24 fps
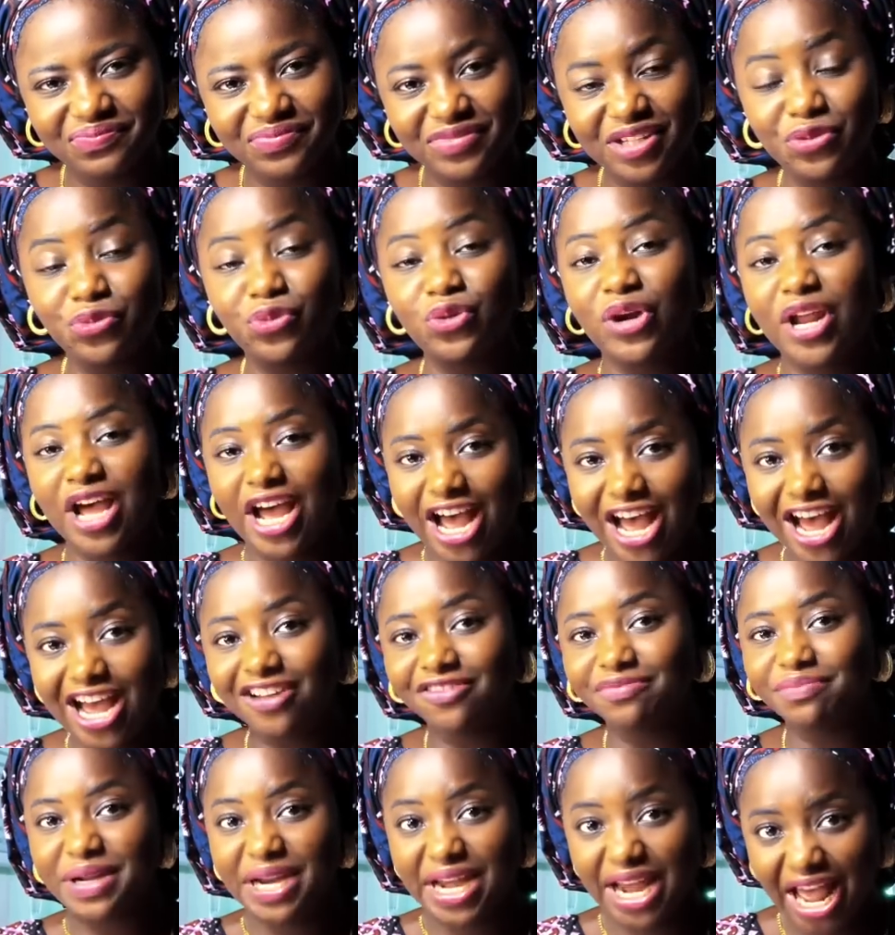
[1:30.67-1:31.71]
Would have
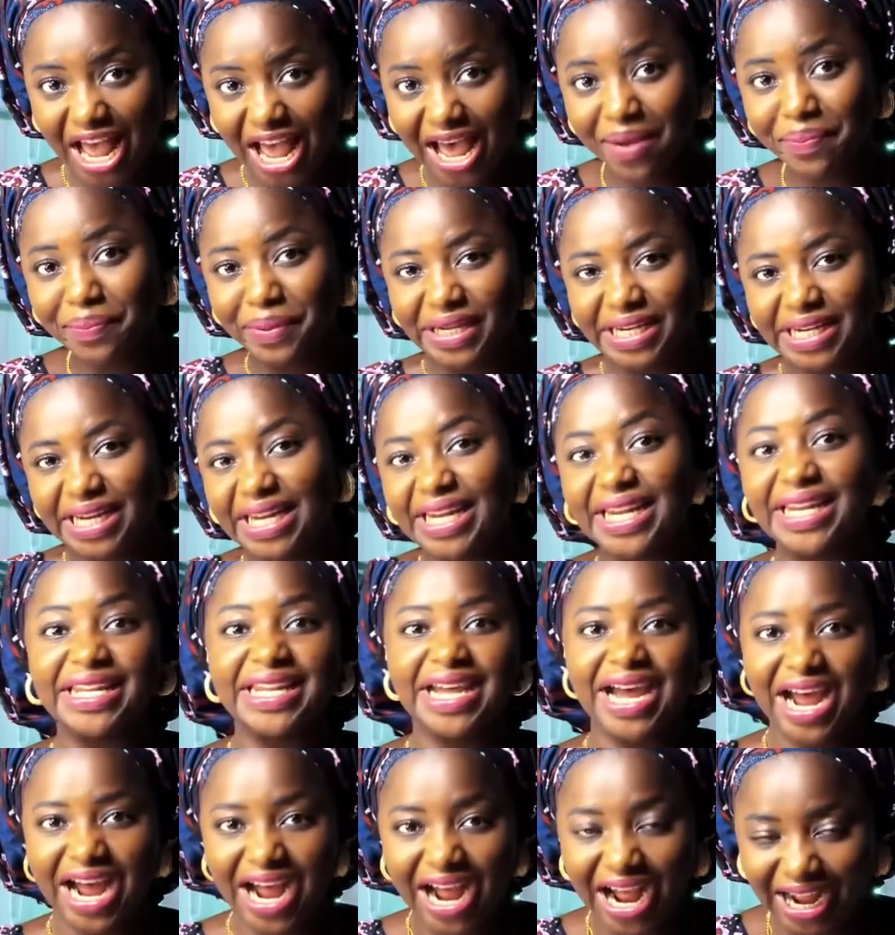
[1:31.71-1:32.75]
been happening in the
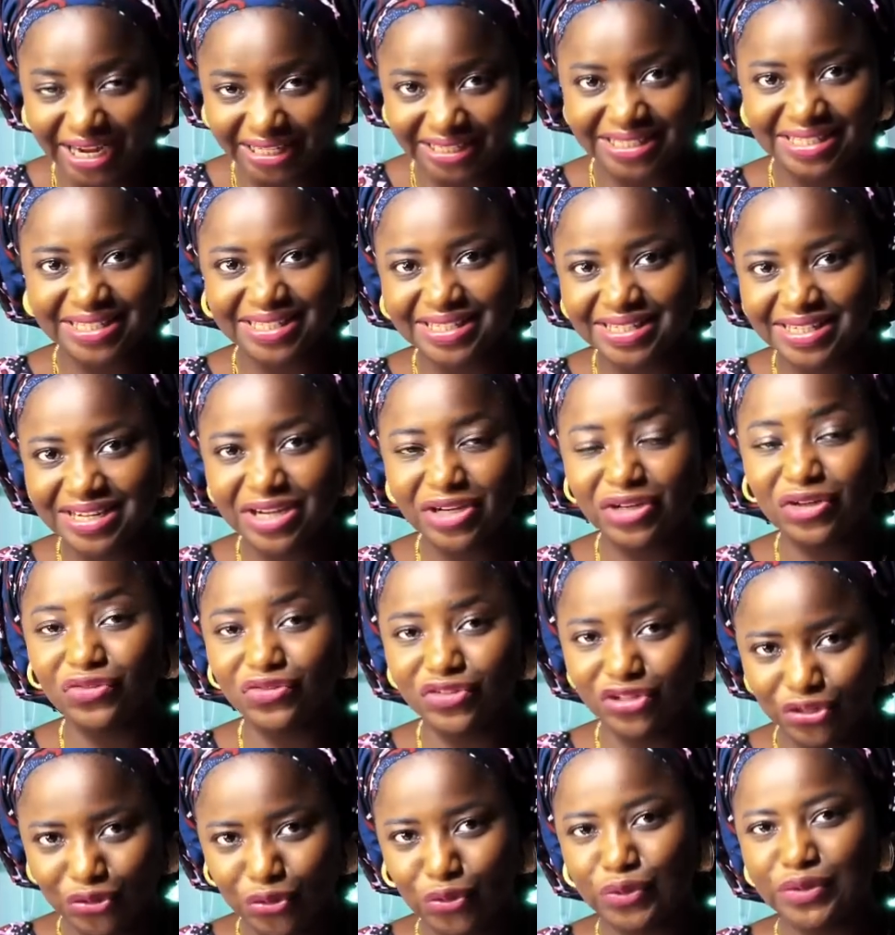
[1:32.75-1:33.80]
heart of the
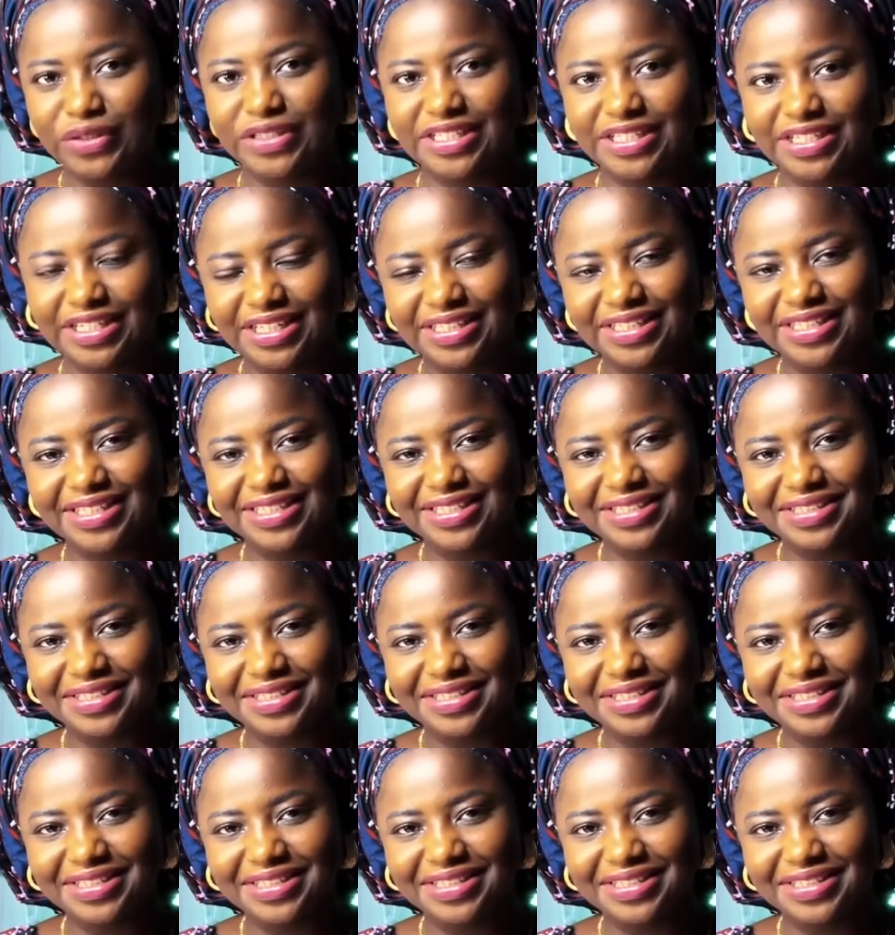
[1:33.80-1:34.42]
continent.